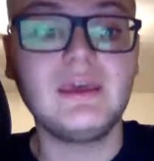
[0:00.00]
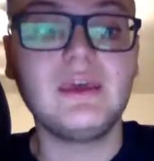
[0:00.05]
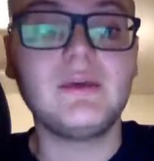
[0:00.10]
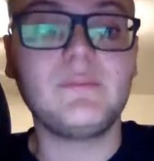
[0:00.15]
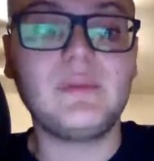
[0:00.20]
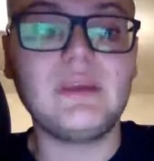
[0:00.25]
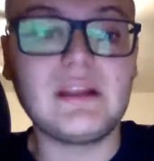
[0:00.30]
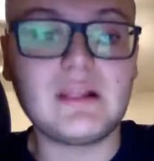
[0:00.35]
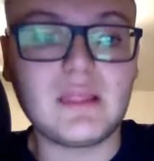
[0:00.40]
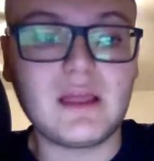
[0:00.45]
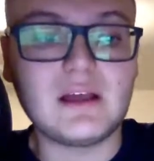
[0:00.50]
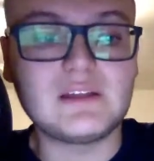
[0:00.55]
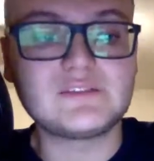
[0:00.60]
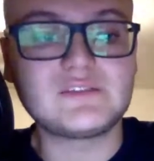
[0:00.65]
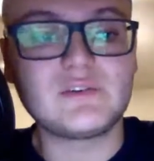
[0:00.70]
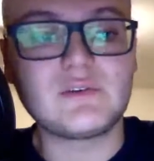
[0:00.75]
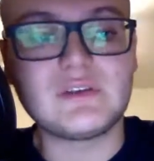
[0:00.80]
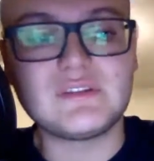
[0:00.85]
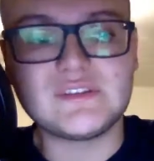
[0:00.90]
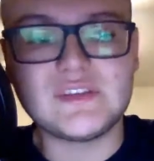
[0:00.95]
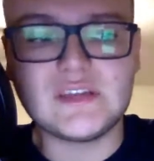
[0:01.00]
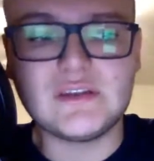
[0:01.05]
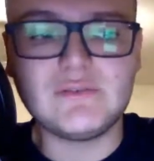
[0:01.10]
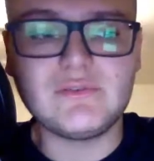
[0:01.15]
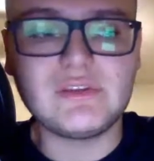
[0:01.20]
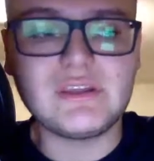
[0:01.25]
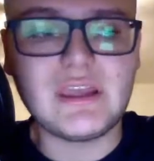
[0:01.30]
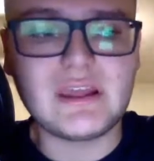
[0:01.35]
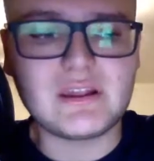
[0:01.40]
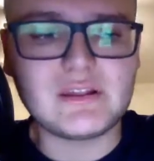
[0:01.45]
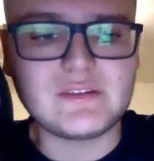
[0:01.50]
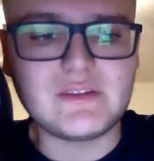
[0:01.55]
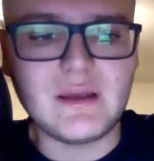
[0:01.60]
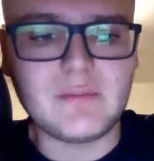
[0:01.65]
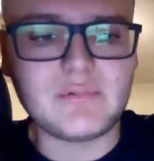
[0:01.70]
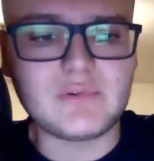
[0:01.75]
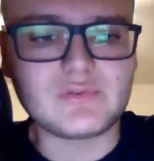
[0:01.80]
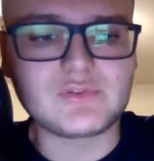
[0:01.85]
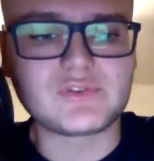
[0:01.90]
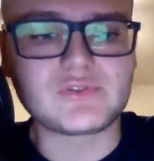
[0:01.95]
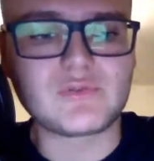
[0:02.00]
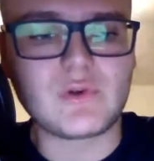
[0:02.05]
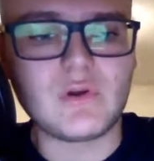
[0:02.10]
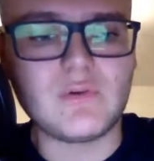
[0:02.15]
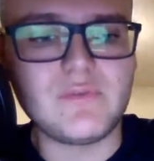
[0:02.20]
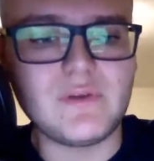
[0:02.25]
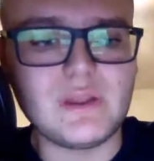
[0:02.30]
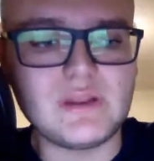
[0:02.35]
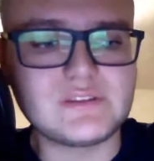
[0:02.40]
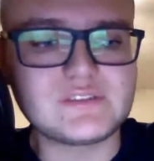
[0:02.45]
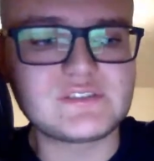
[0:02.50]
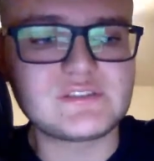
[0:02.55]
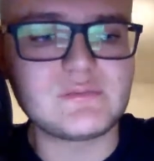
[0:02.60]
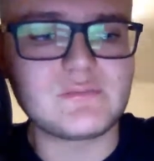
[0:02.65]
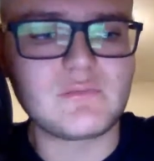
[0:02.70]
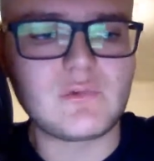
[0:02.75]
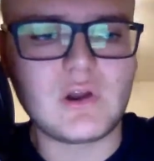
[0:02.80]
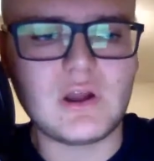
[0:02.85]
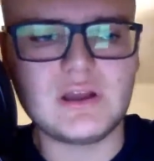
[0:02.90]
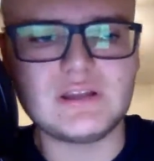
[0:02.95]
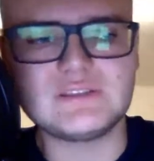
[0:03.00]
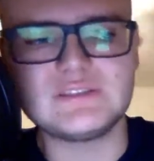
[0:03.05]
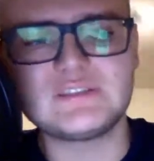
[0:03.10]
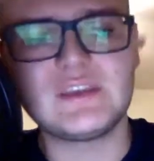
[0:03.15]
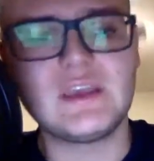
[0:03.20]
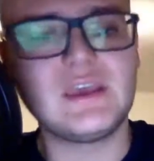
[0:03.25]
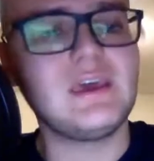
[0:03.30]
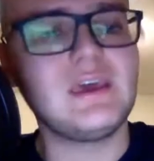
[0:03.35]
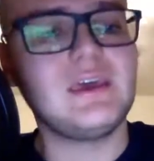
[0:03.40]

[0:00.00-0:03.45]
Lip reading: Pete Alonso continued to get a double, drove in some runs.